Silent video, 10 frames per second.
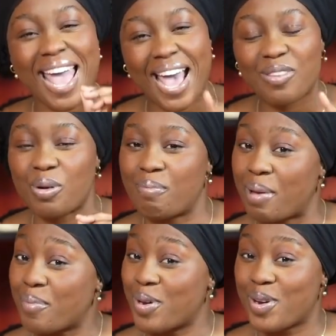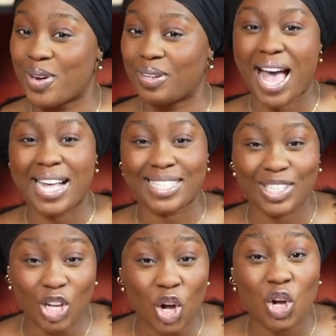And remember, as
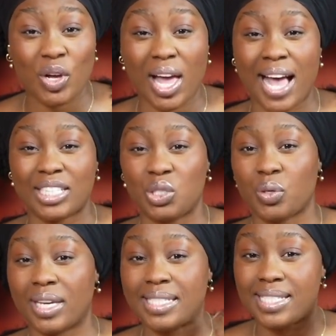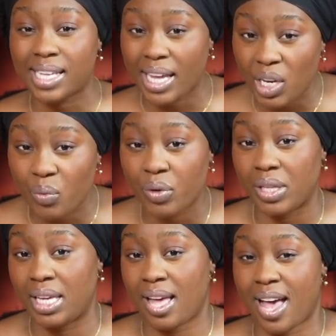long as you
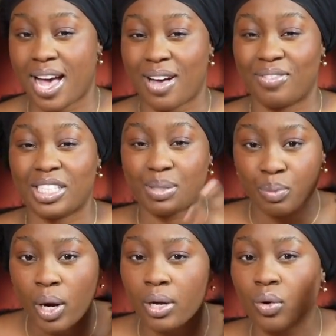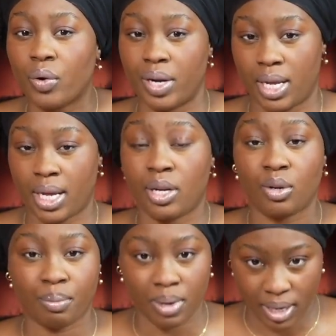continually have this priority in
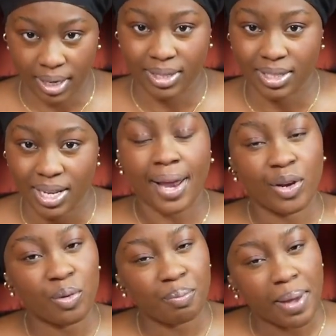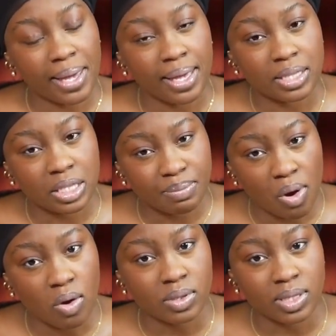your mind and you're making
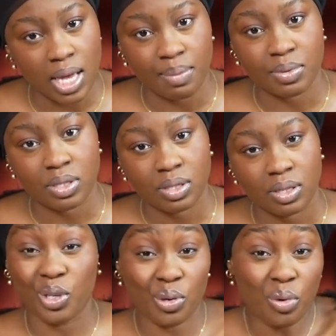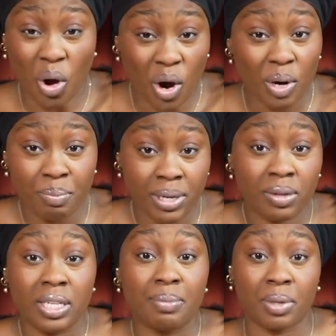small steps, you are
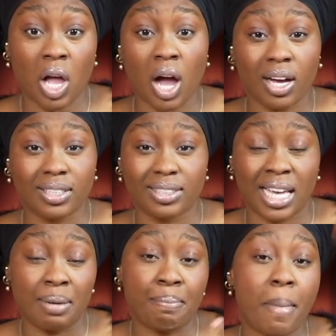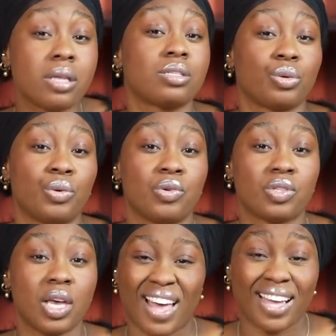building blocks and
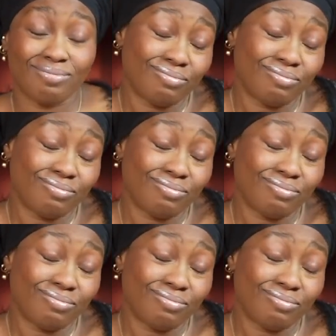muscles that